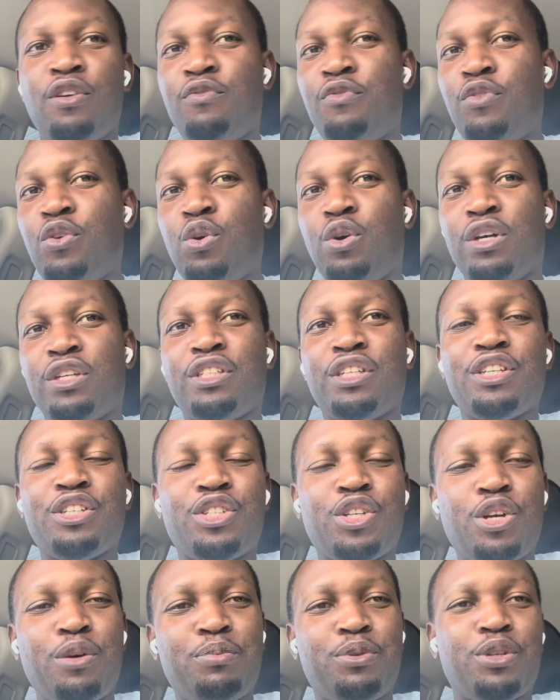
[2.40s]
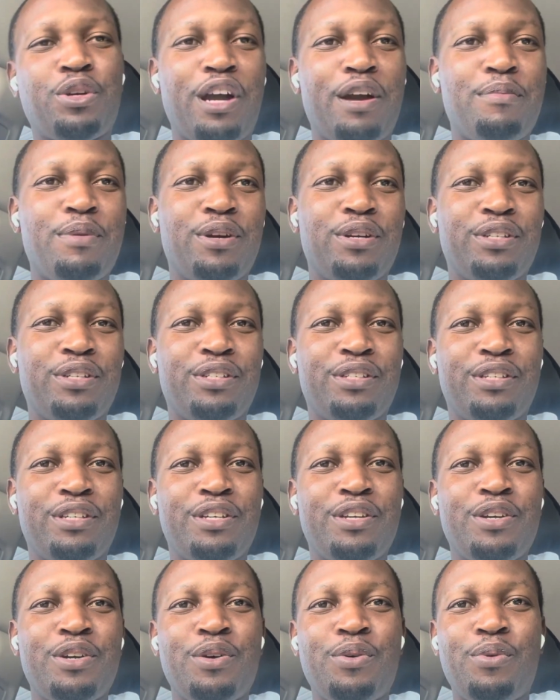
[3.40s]
Viewers, subscribers,
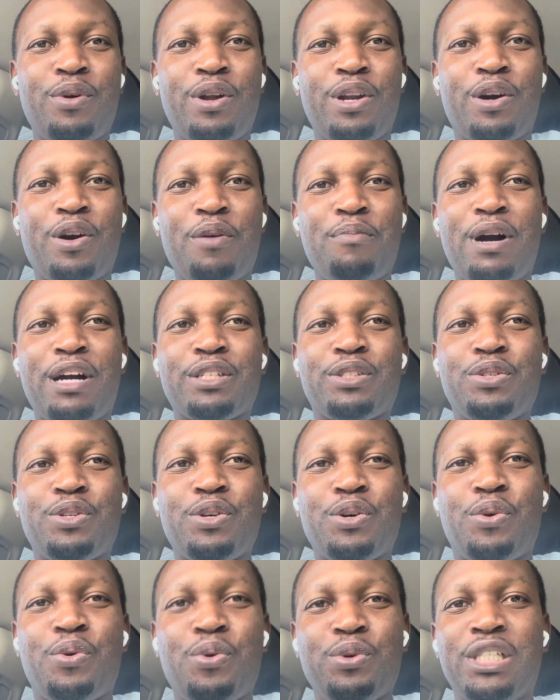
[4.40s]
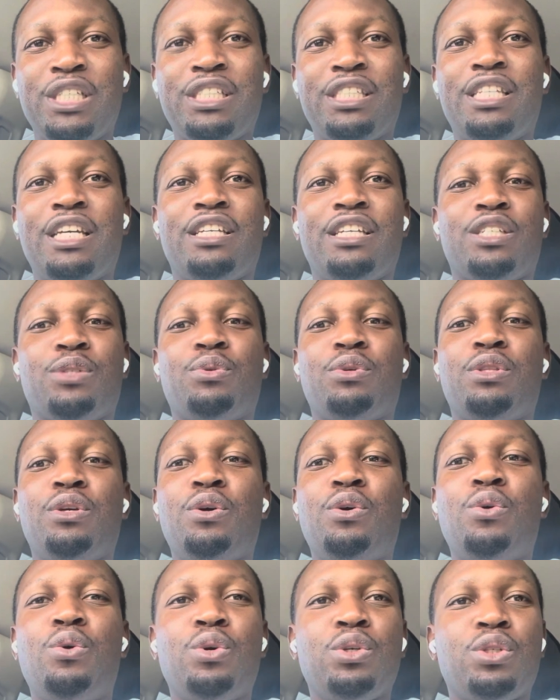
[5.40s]
welcome back to the Coach's Desk with your
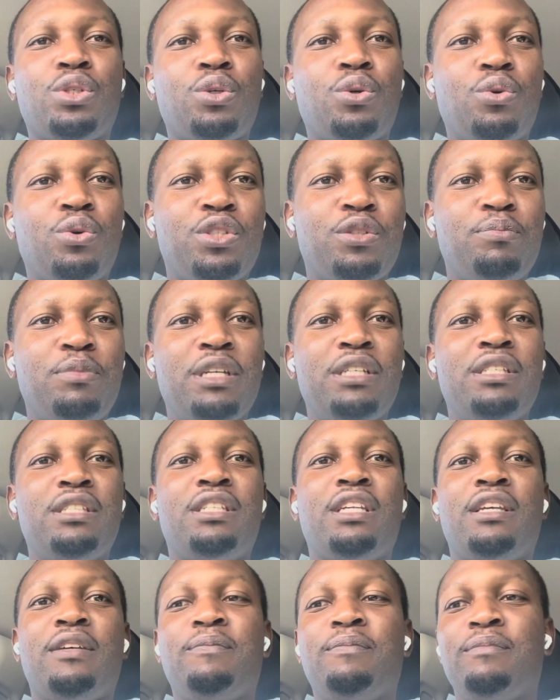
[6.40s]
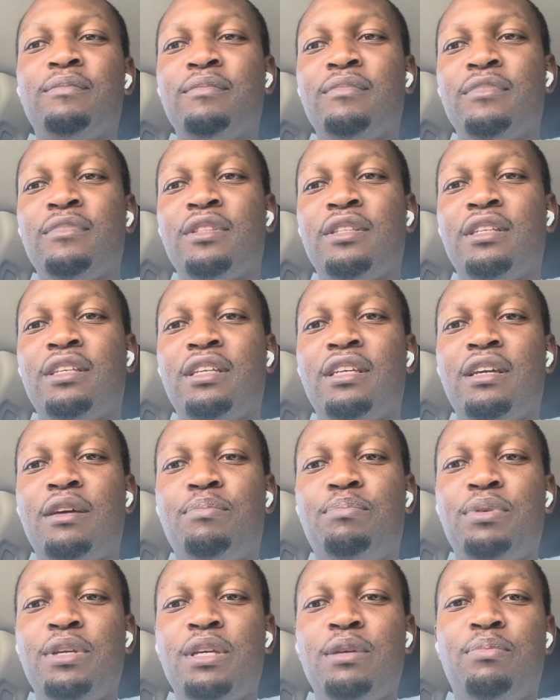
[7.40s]
host, Coach Minzy. Yeah,
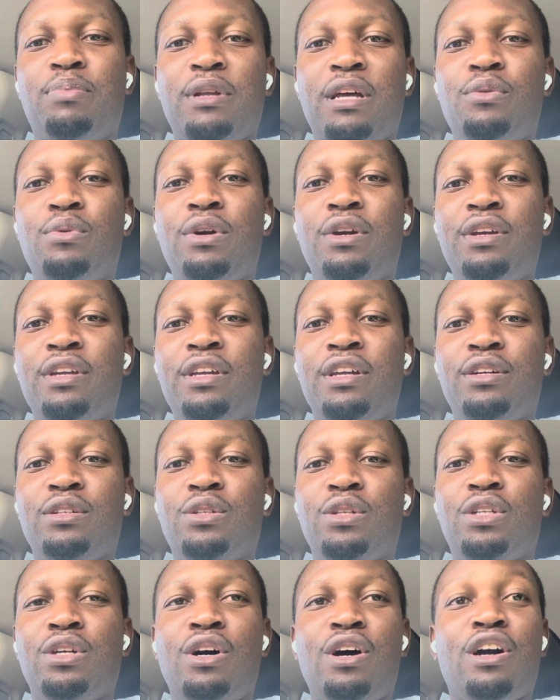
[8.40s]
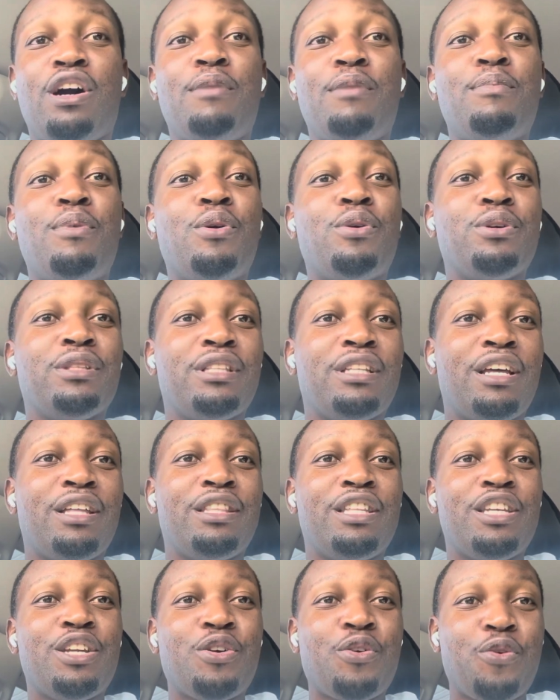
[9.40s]
people, and we're here to talk about
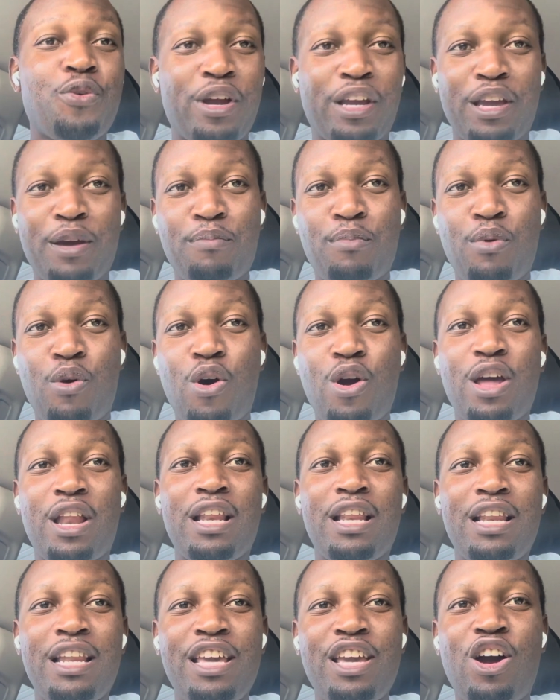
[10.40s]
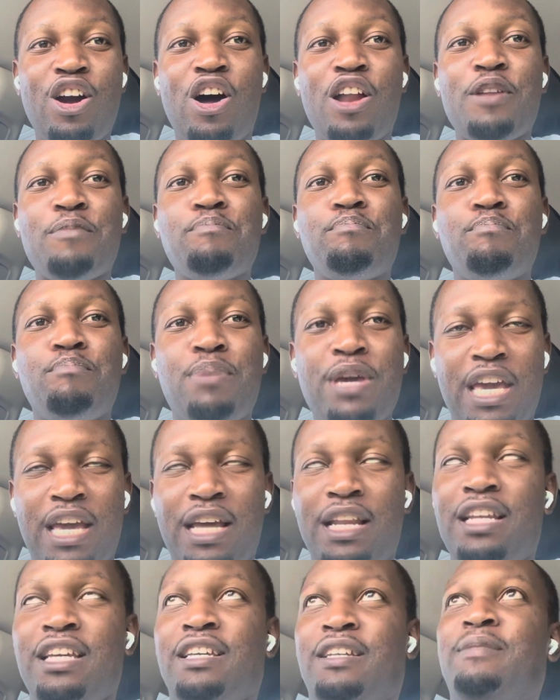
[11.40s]
the reggae boy, Leon
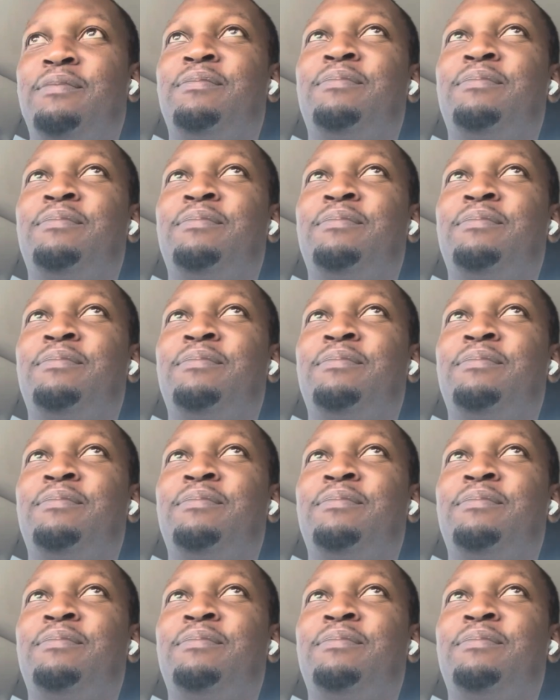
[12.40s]
Bailey.